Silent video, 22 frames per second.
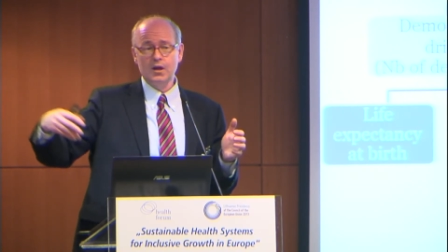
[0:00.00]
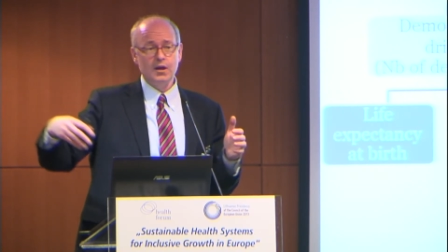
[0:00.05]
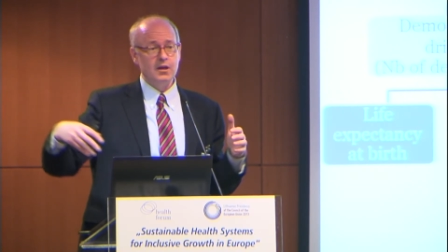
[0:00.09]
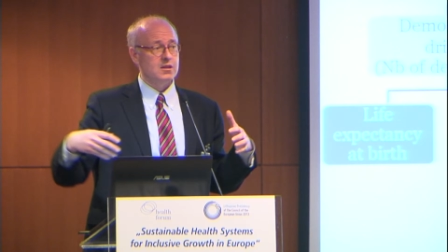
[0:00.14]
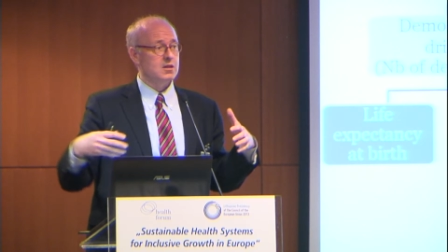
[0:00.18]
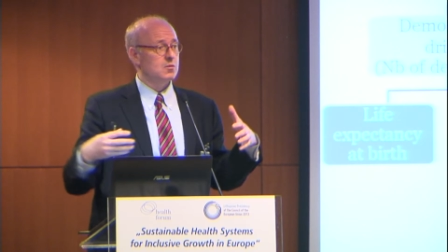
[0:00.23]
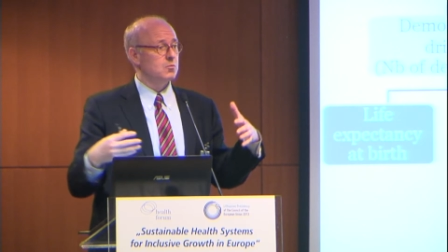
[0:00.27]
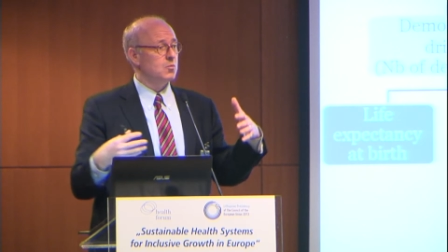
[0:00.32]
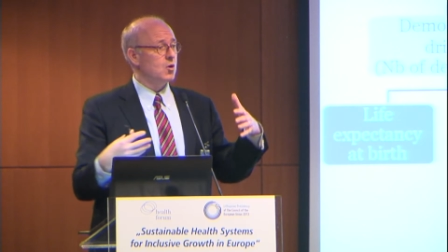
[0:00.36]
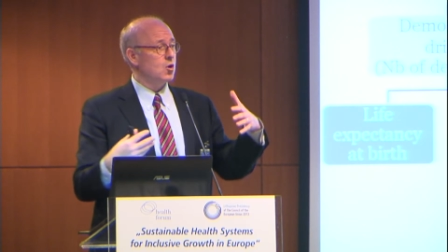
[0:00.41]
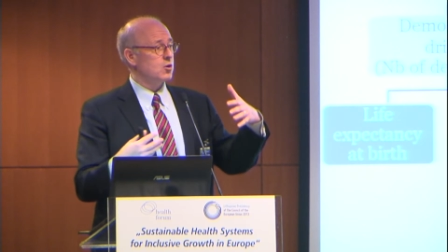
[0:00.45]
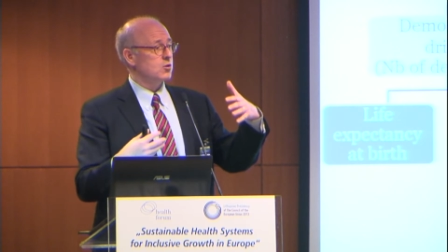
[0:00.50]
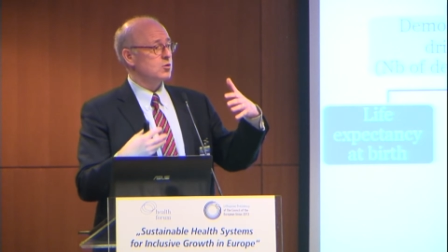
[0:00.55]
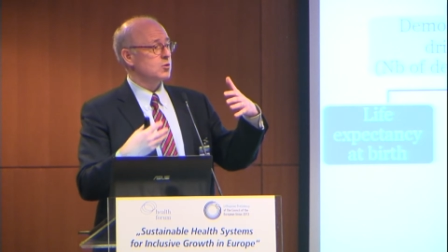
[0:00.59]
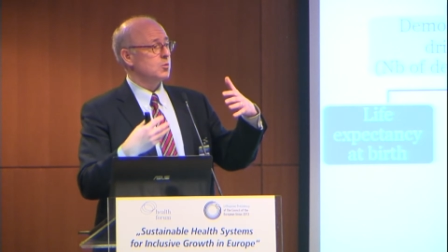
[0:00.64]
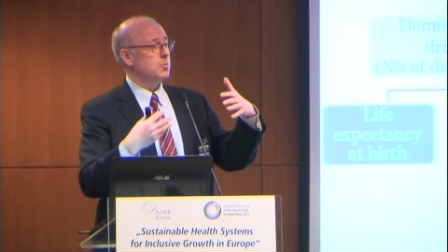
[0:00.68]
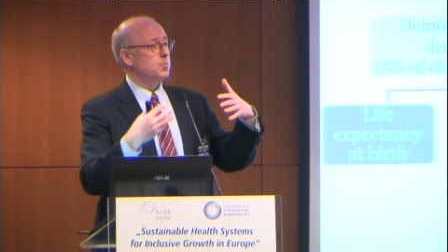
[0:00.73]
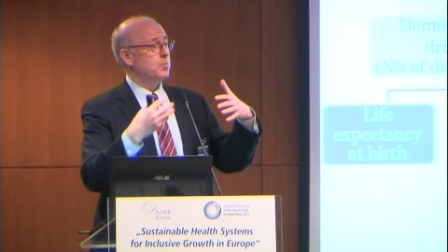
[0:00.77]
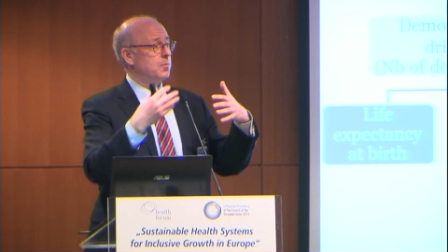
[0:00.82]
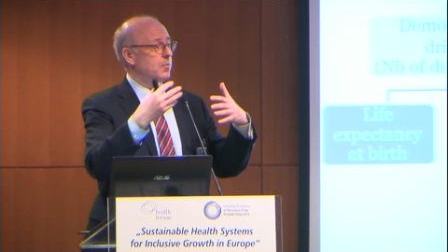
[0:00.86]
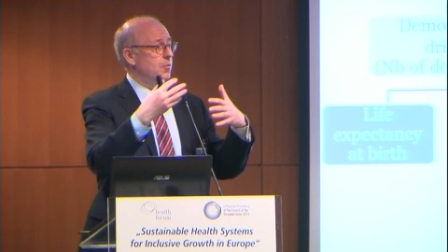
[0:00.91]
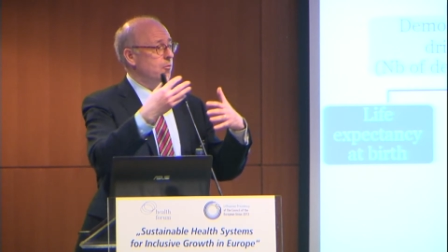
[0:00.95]
the more the
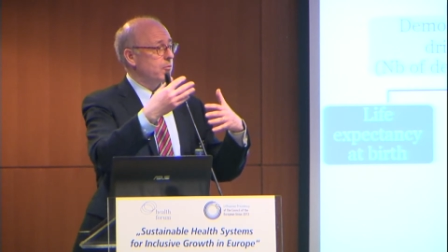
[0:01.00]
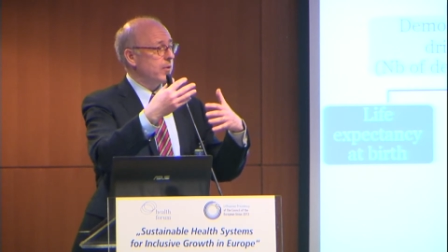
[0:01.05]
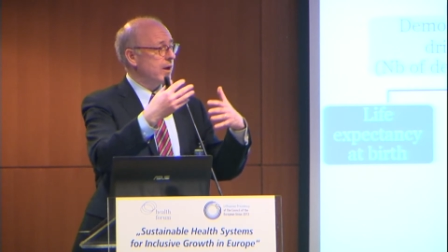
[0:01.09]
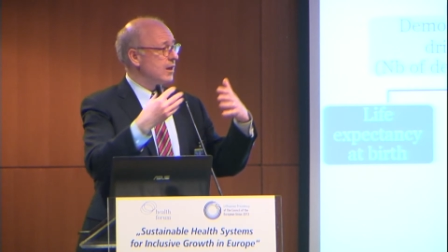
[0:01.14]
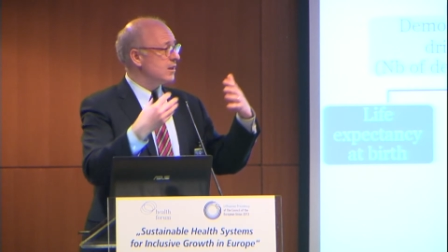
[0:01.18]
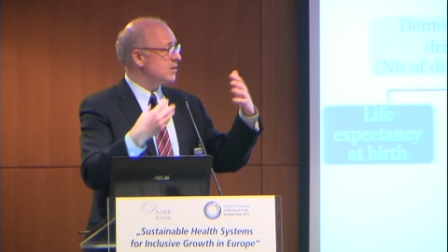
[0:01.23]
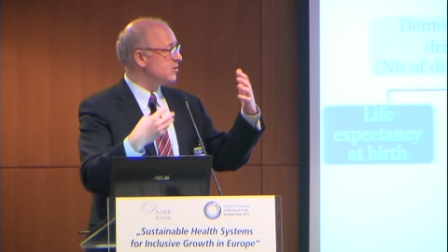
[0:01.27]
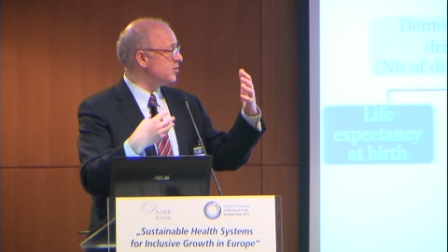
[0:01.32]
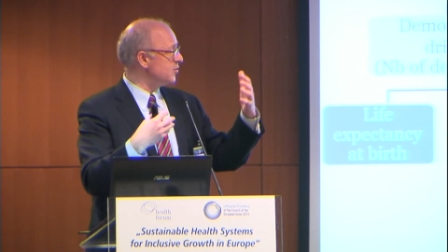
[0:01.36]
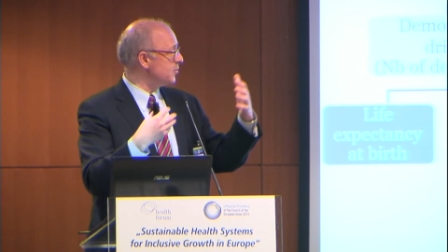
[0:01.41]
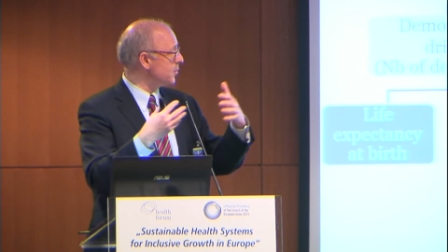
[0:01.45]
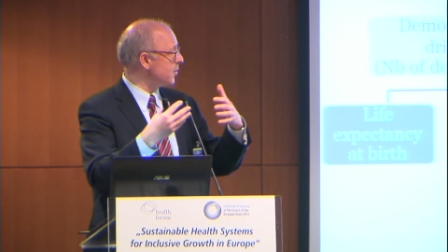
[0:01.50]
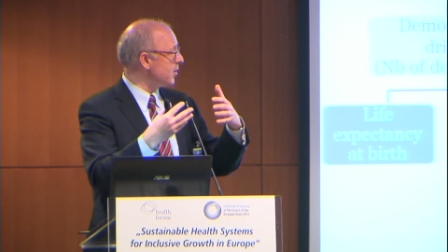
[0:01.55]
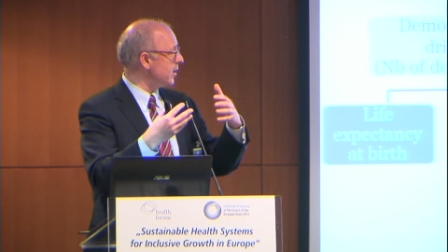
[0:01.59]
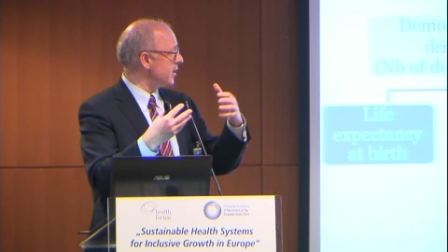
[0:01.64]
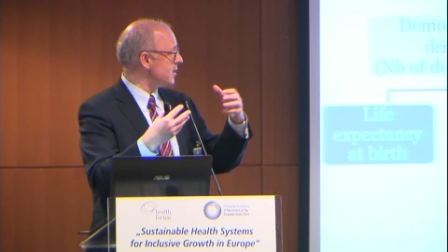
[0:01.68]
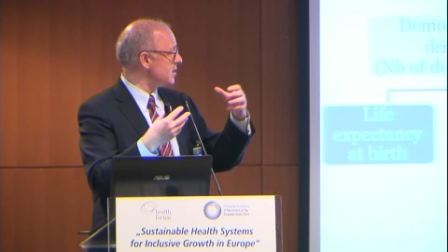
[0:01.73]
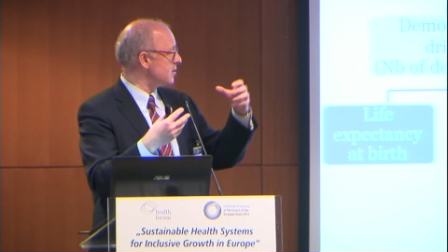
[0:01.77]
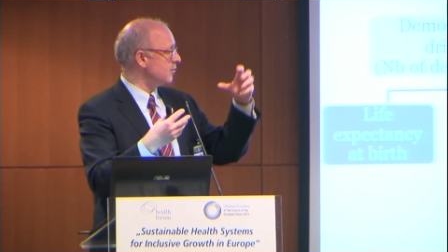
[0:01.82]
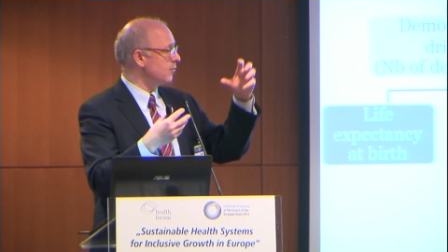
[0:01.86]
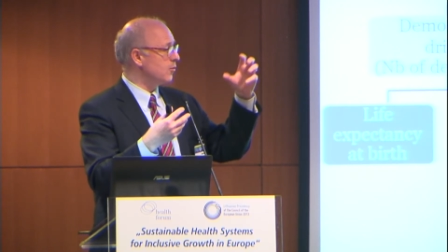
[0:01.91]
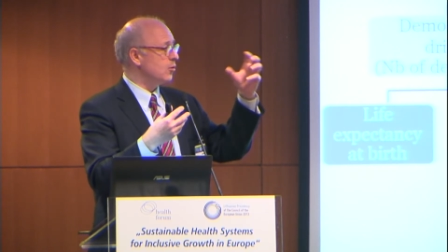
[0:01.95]
relative
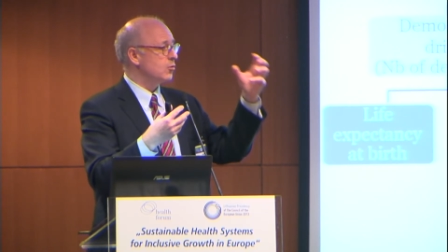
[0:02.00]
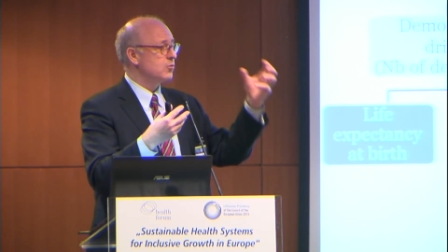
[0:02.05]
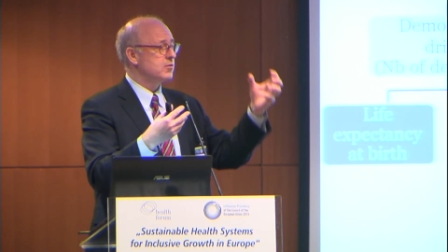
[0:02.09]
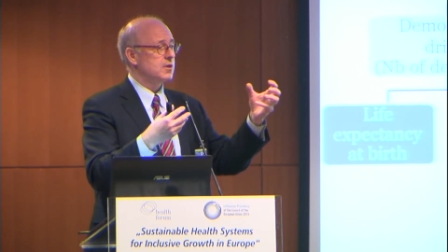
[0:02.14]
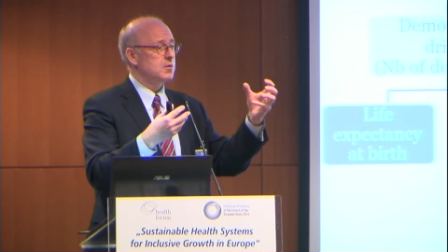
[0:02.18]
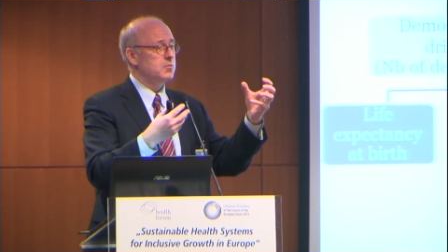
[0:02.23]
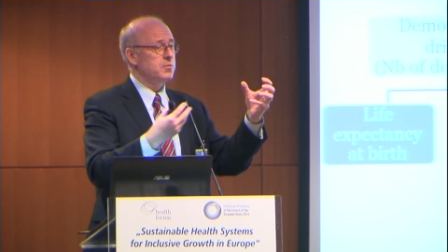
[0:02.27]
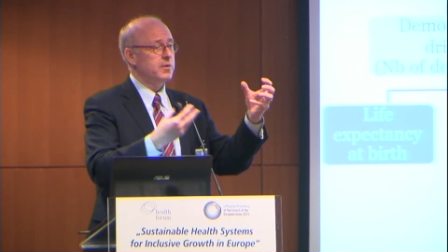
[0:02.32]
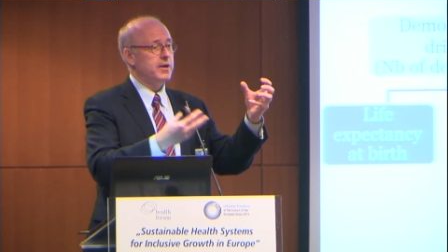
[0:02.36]
price of long-term